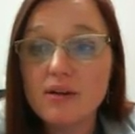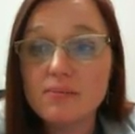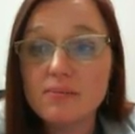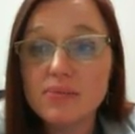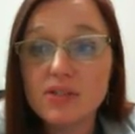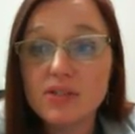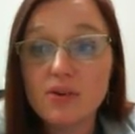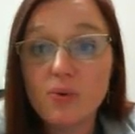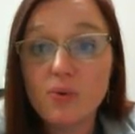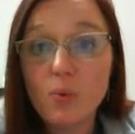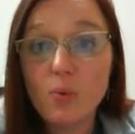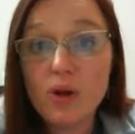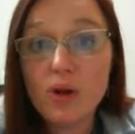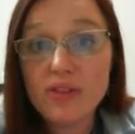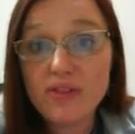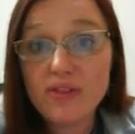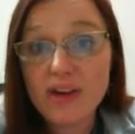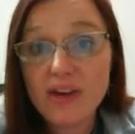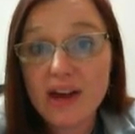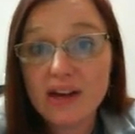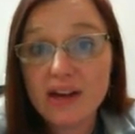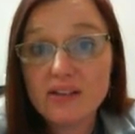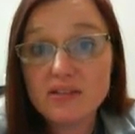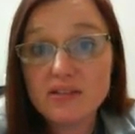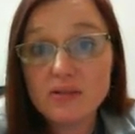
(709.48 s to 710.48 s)
So with
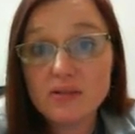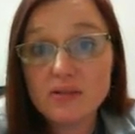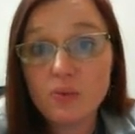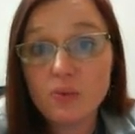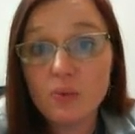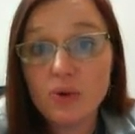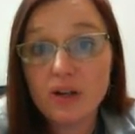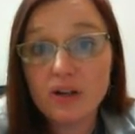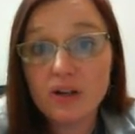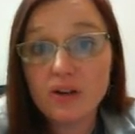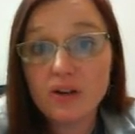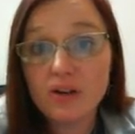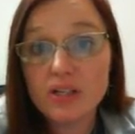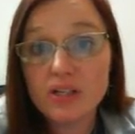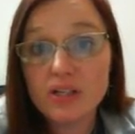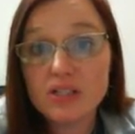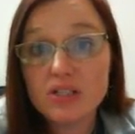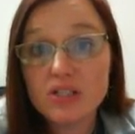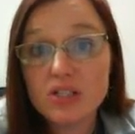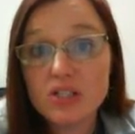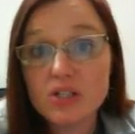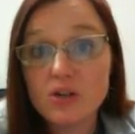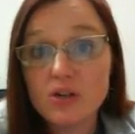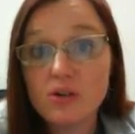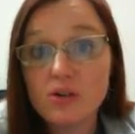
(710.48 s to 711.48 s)
that, we're going
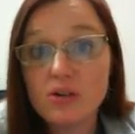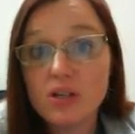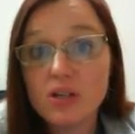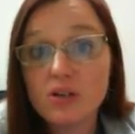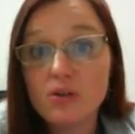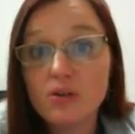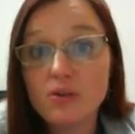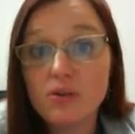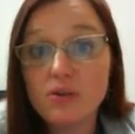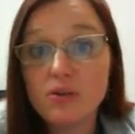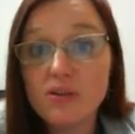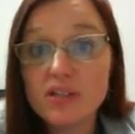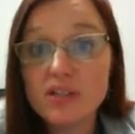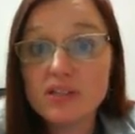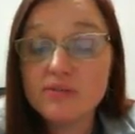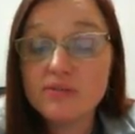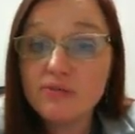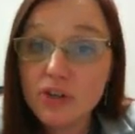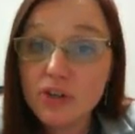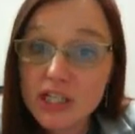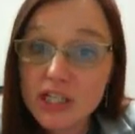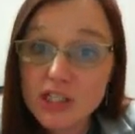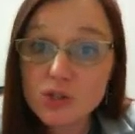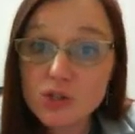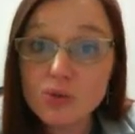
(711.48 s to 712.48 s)
to show you this
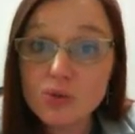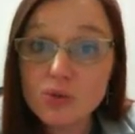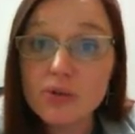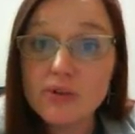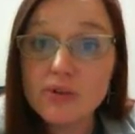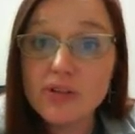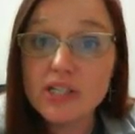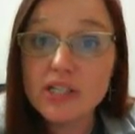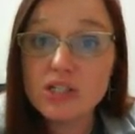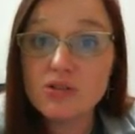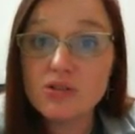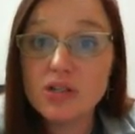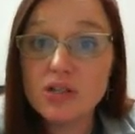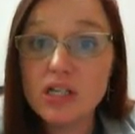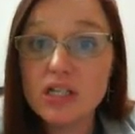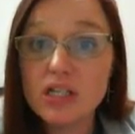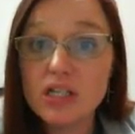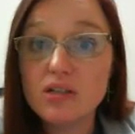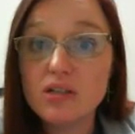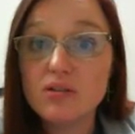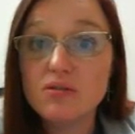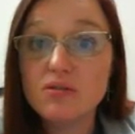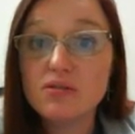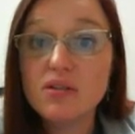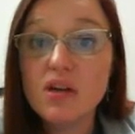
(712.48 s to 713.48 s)
free tool that you can
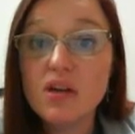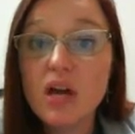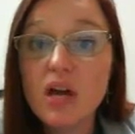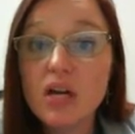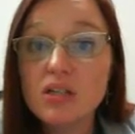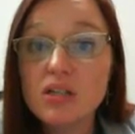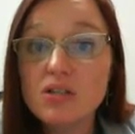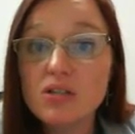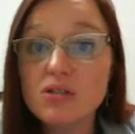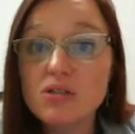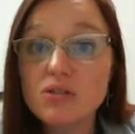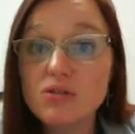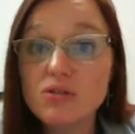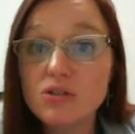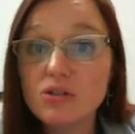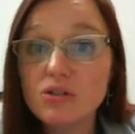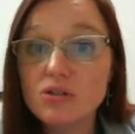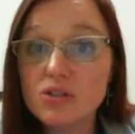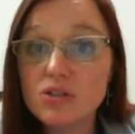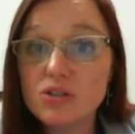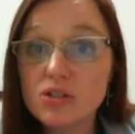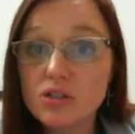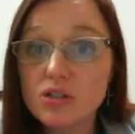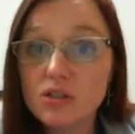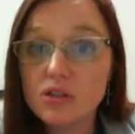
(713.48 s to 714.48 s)
use to do
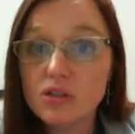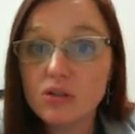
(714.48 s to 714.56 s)
your